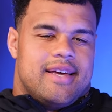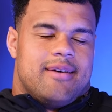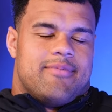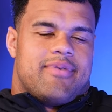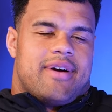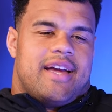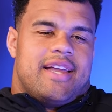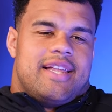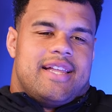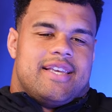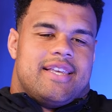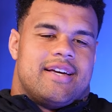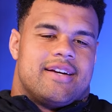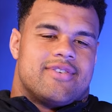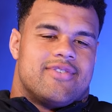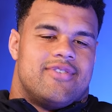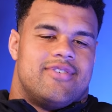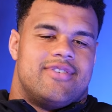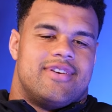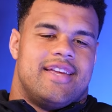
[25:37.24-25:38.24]
Probably didn't
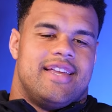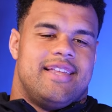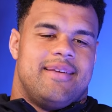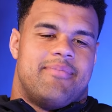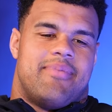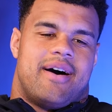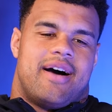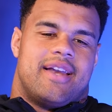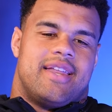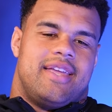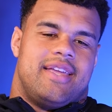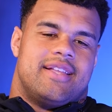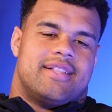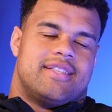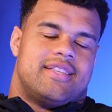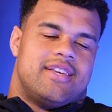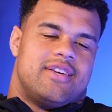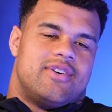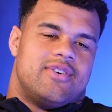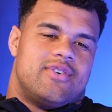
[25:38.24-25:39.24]
dunk on anybody
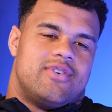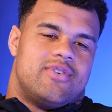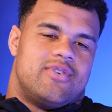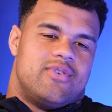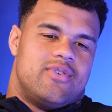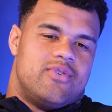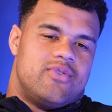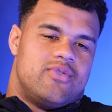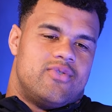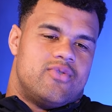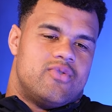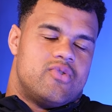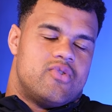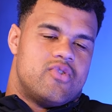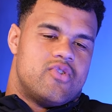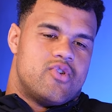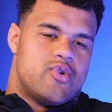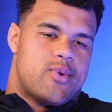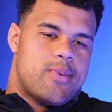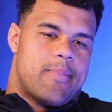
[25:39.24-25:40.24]
until
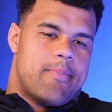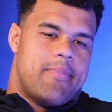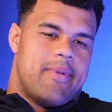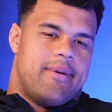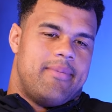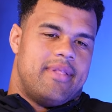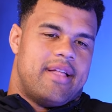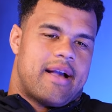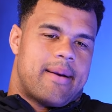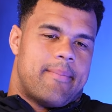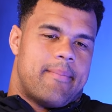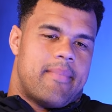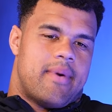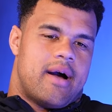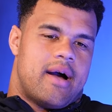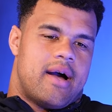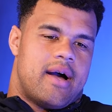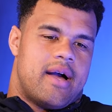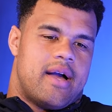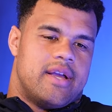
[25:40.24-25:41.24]
maybe like
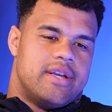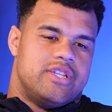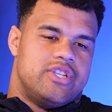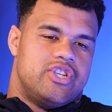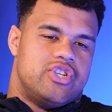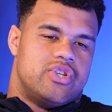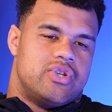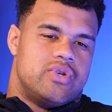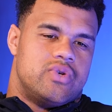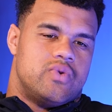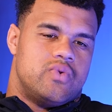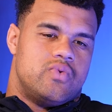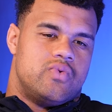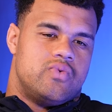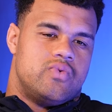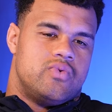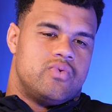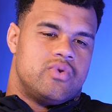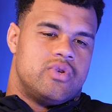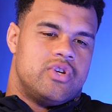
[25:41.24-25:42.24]
my
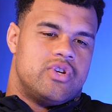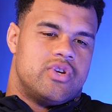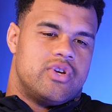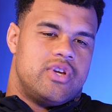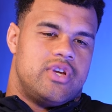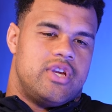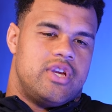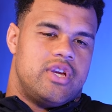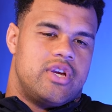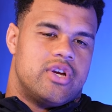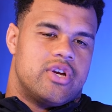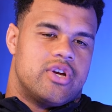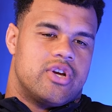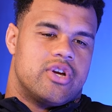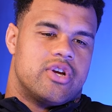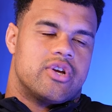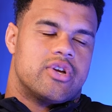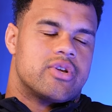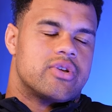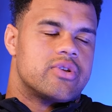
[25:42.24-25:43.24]
junior
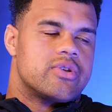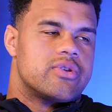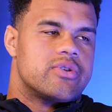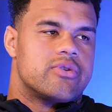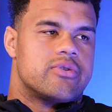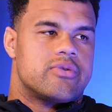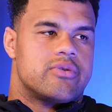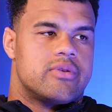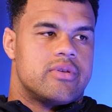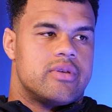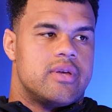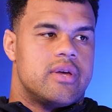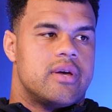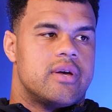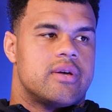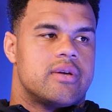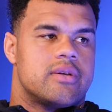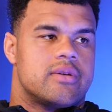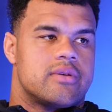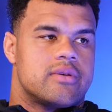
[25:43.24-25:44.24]
year. Yeah,
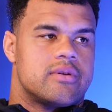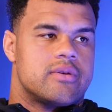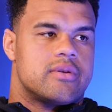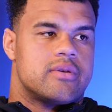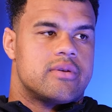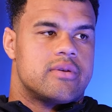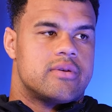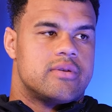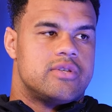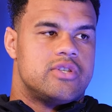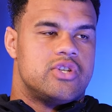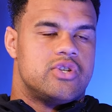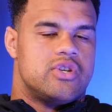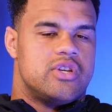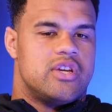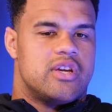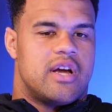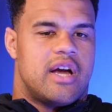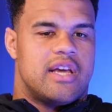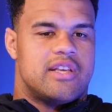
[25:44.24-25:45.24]
junior
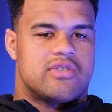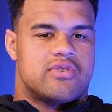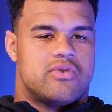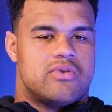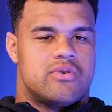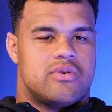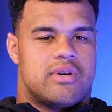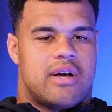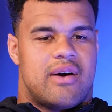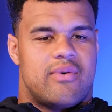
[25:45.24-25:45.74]
year of high school.